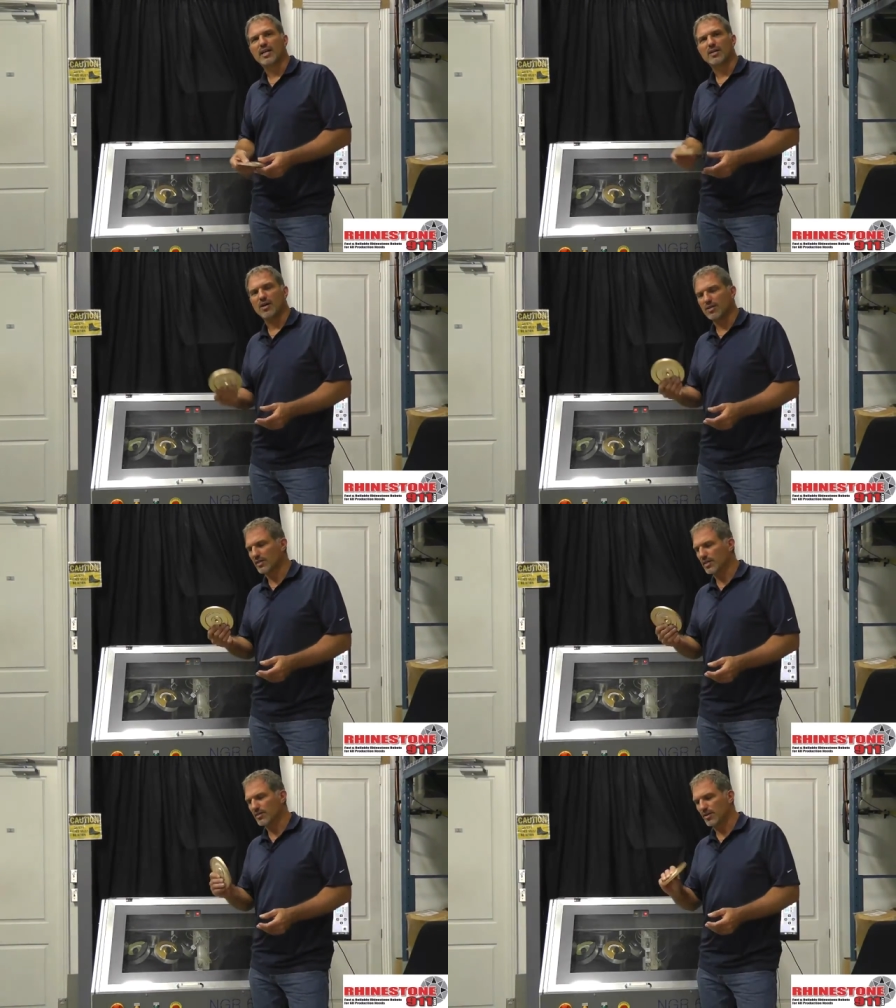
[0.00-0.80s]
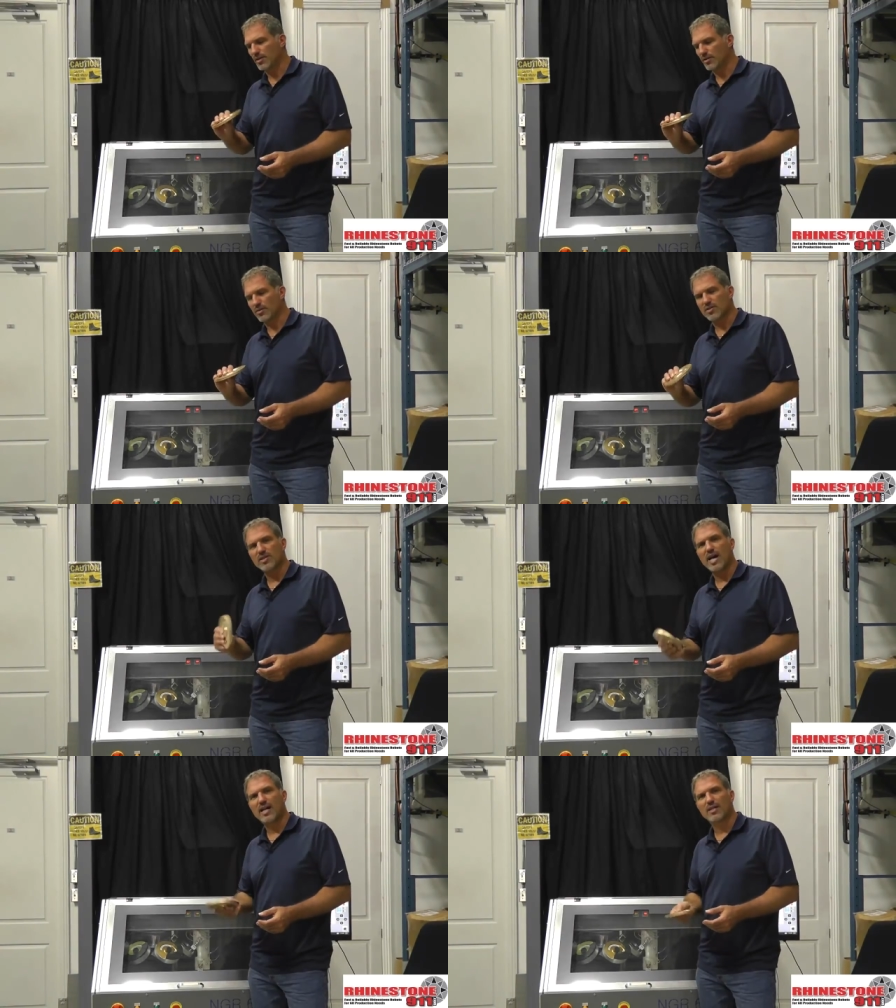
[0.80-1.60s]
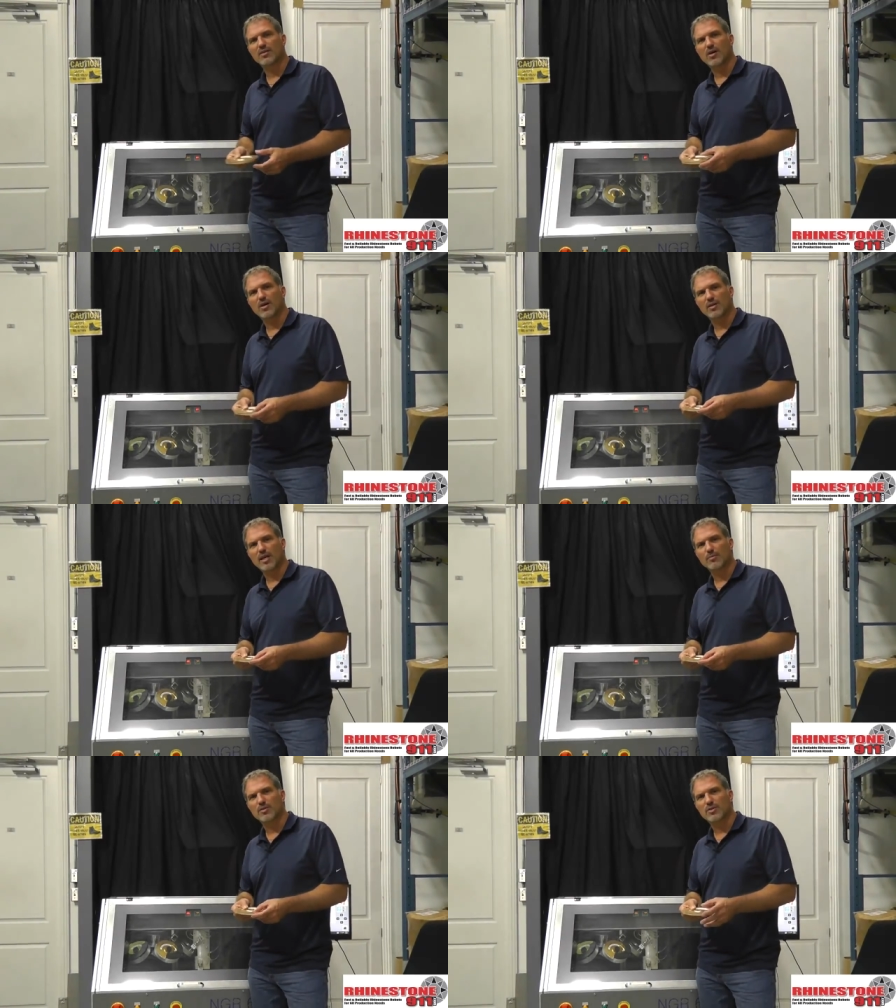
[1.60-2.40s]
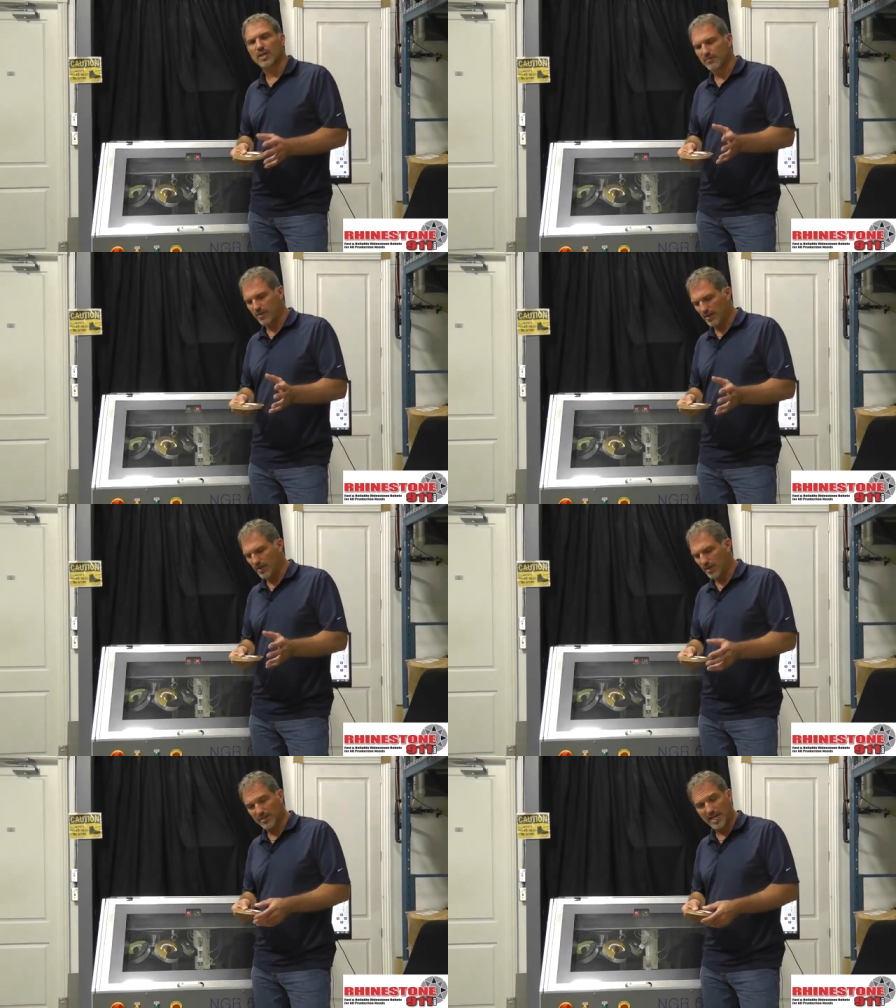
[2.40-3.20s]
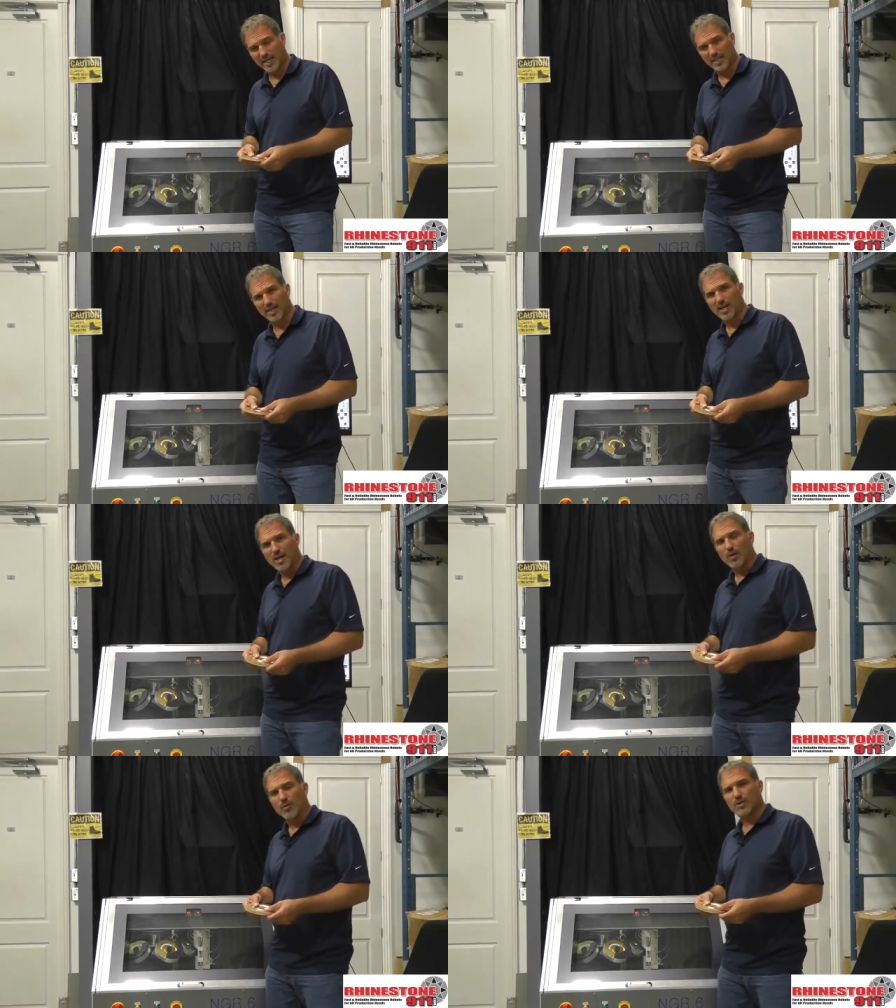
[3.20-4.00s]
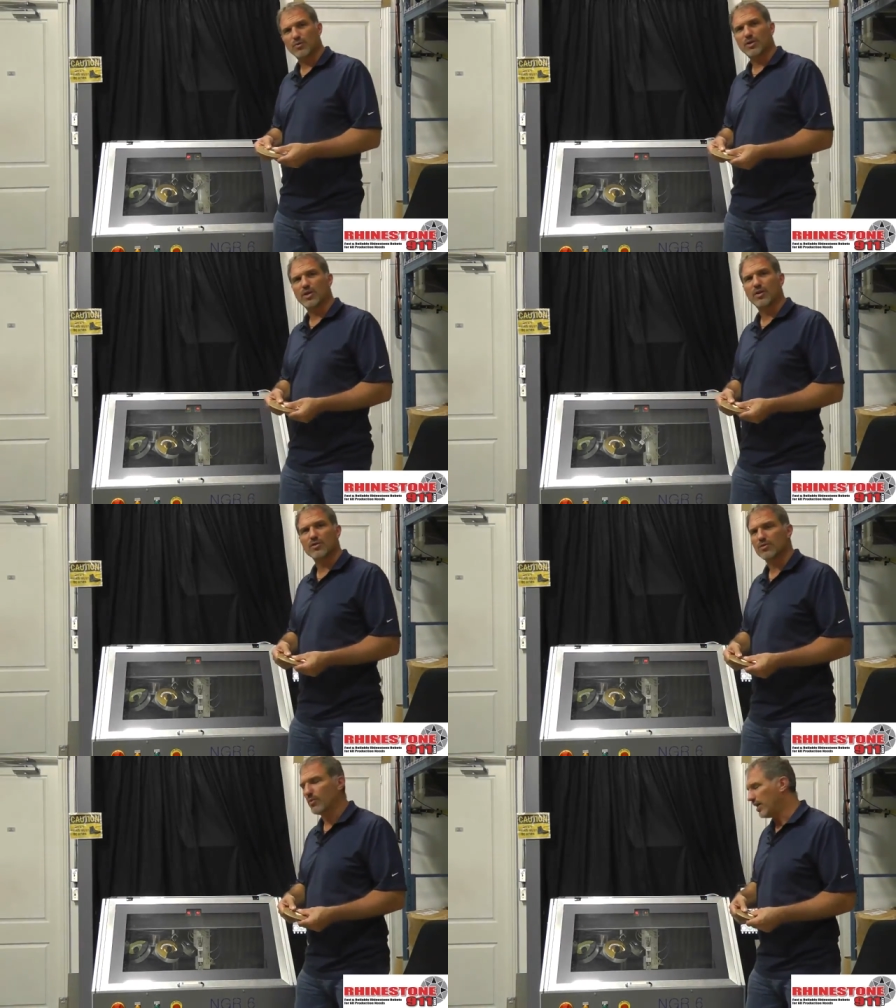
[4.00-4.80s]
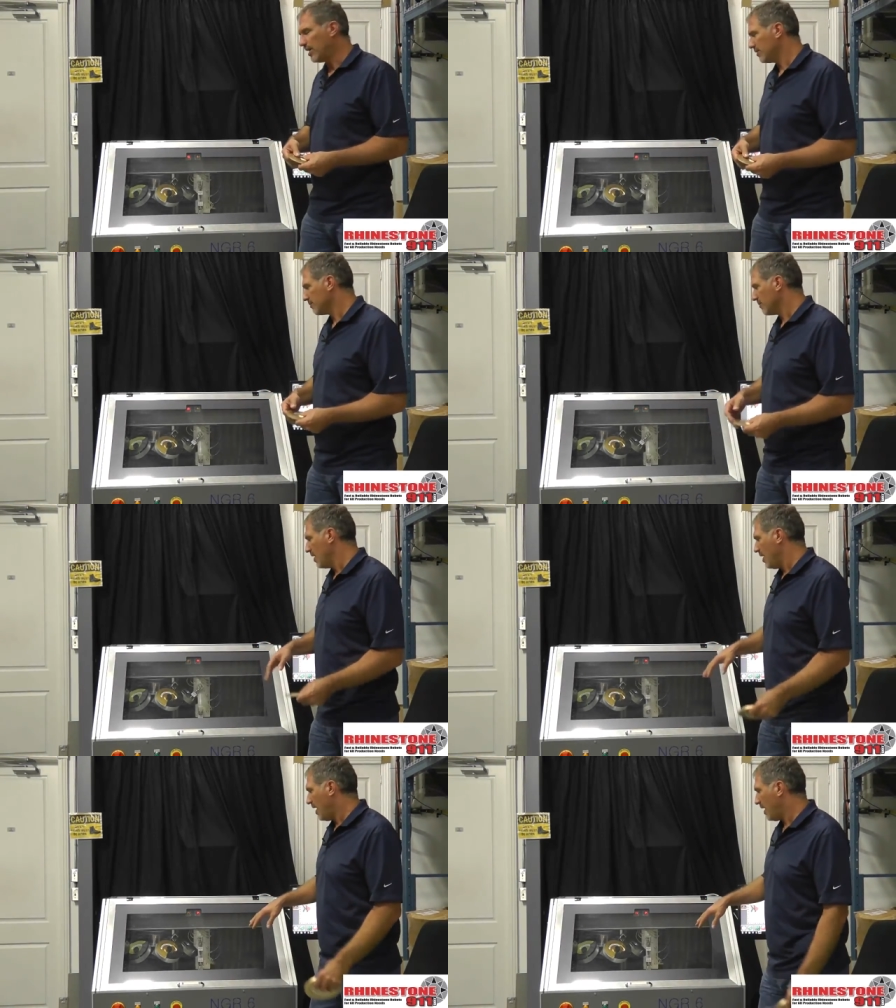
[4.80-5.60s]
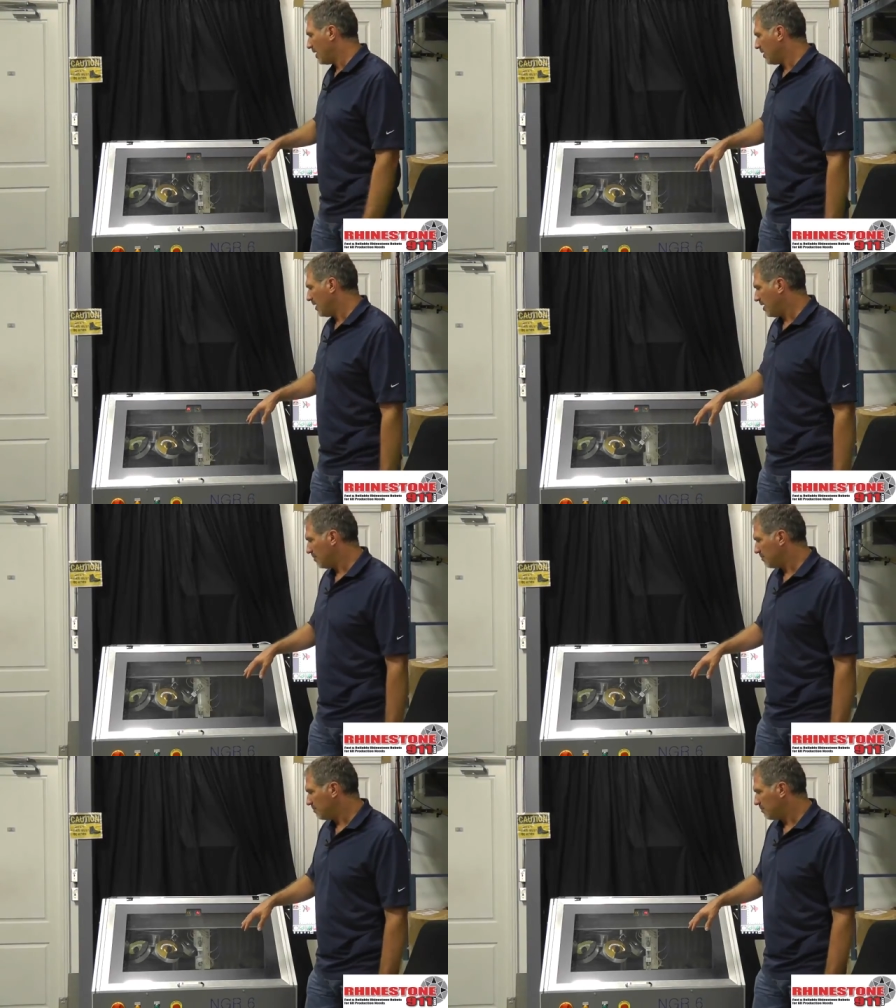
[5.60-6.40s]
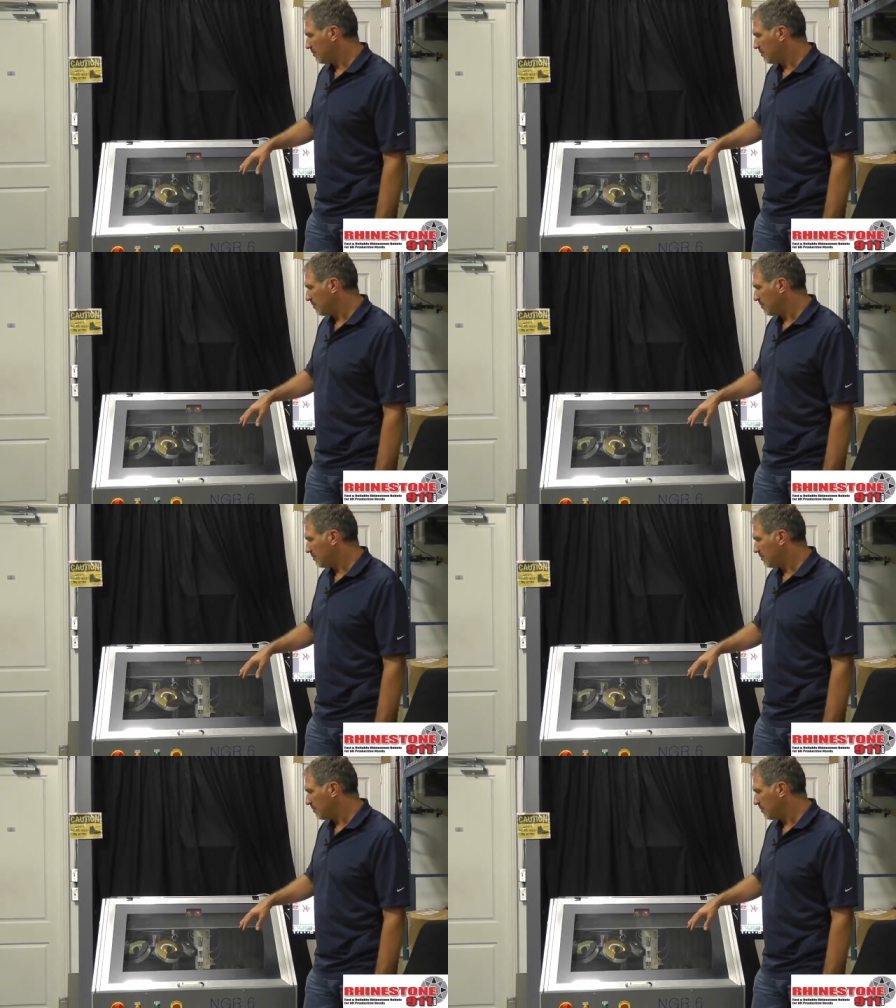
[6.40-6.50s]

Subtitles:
And all the discs are dual-sided. They're all labeled, so you can figure out exactly which one to use where. And